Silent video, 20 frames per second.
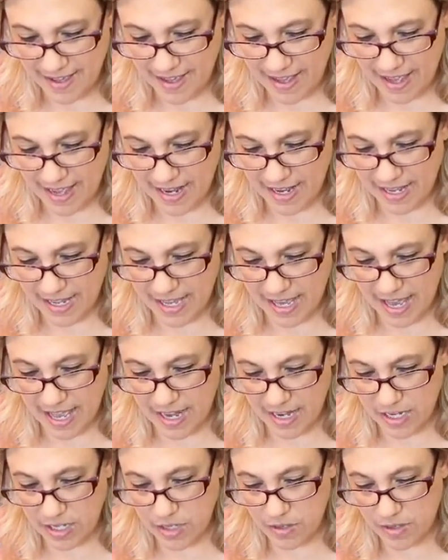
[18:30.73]
And
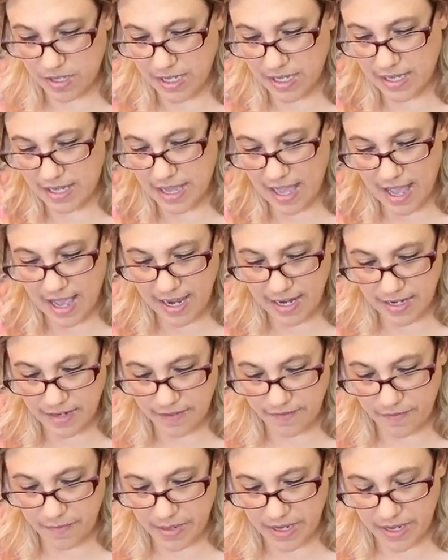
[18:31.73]
again, you can kind
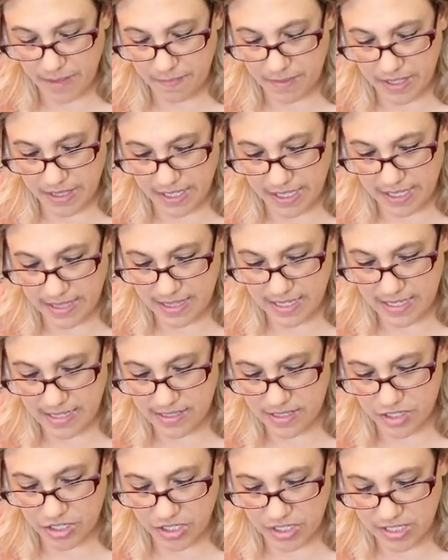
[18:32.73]
of manipulate
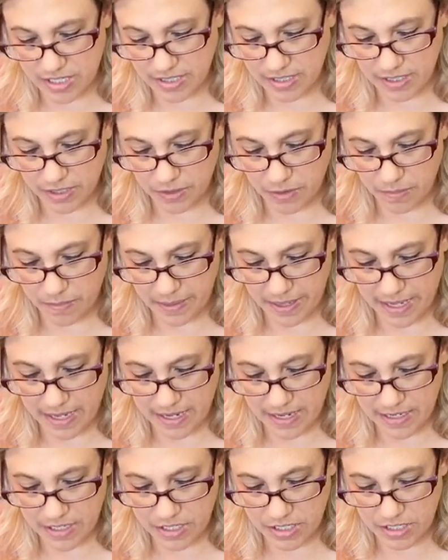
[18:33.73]
these just a little
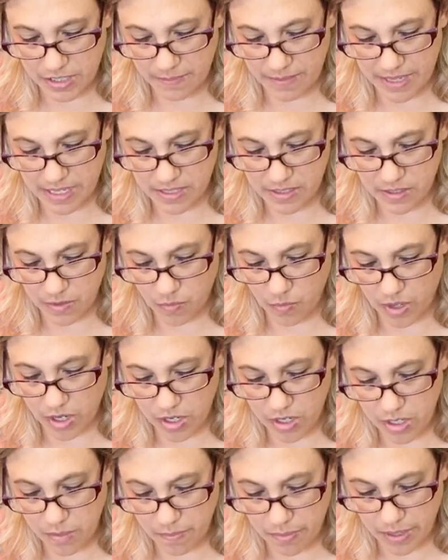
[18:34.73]
bit. Just depends on where
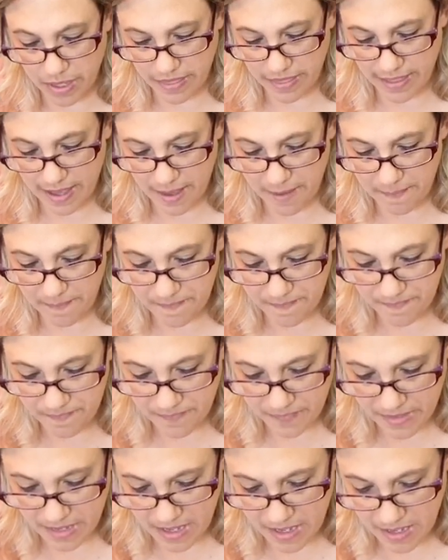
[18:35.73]
you put them.
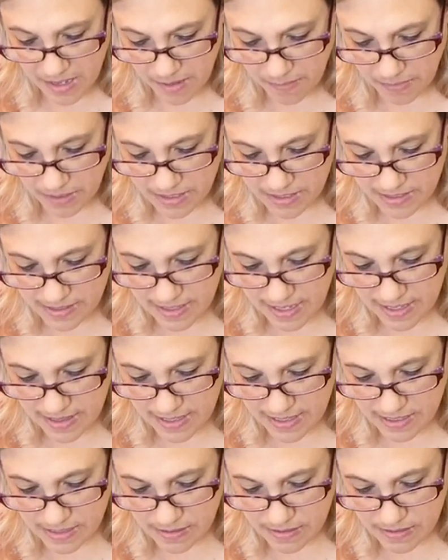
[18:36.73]
I'm going to slide
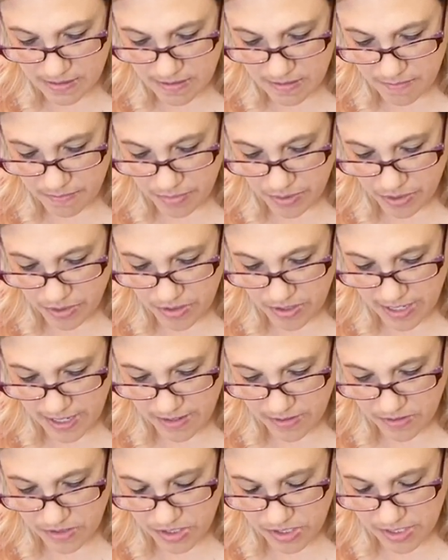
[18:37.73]
this booger
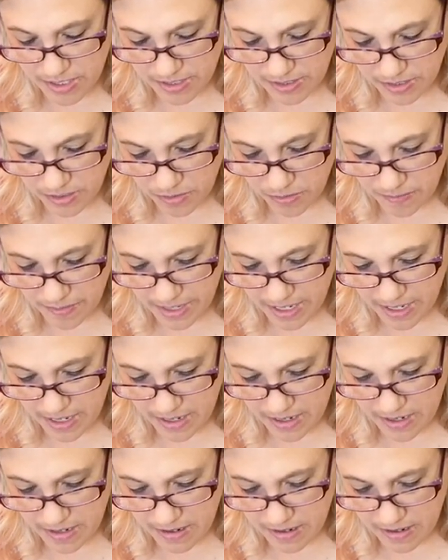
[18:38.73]
down just a little bit.
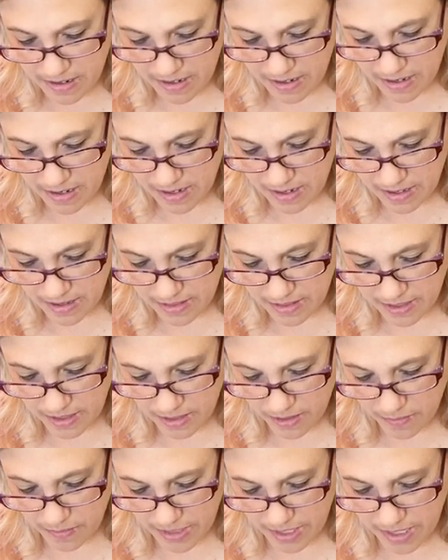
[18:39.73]

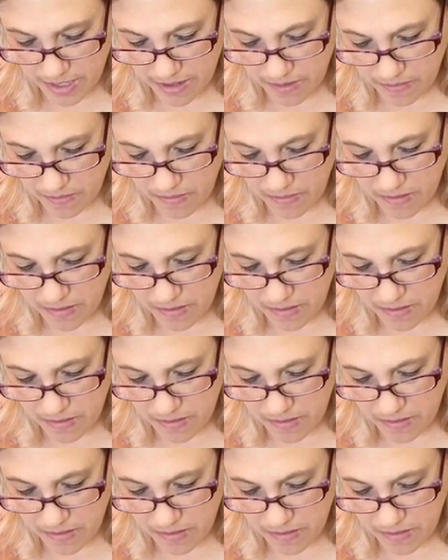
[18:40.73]
There we go.